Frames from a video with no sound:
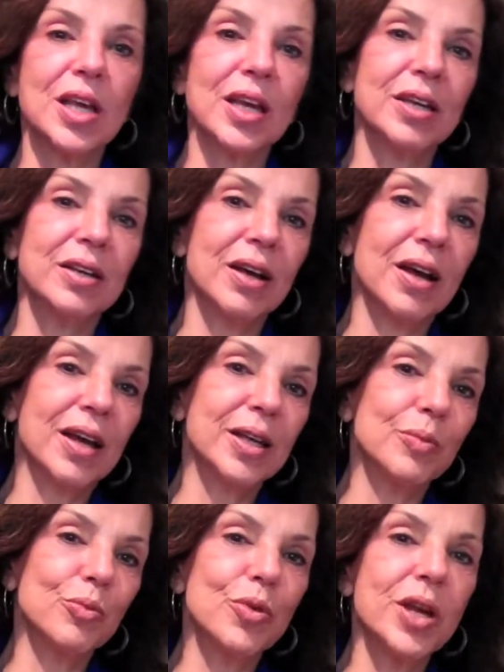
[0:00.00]
I
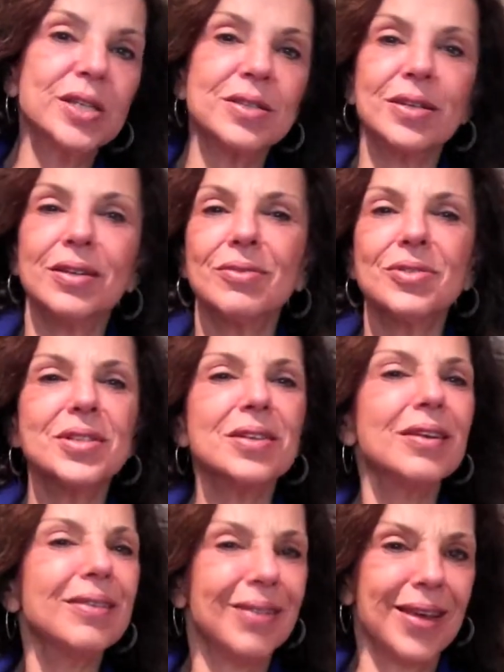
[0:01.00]
embraced it. It was
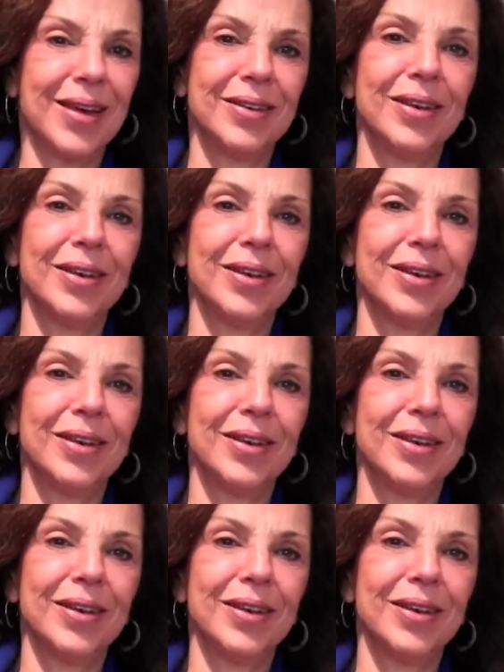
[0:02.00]
none of that.